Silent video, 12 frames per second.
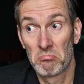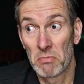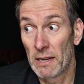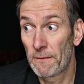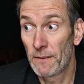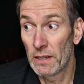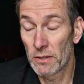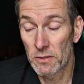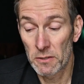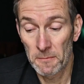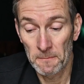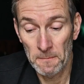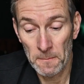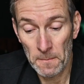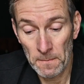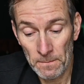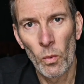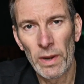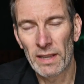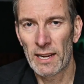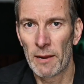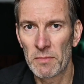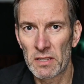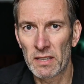It fits. When it
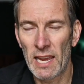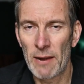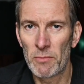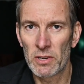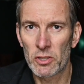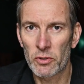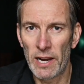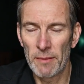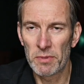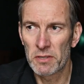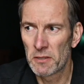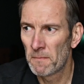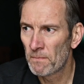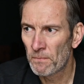comes to camera straps,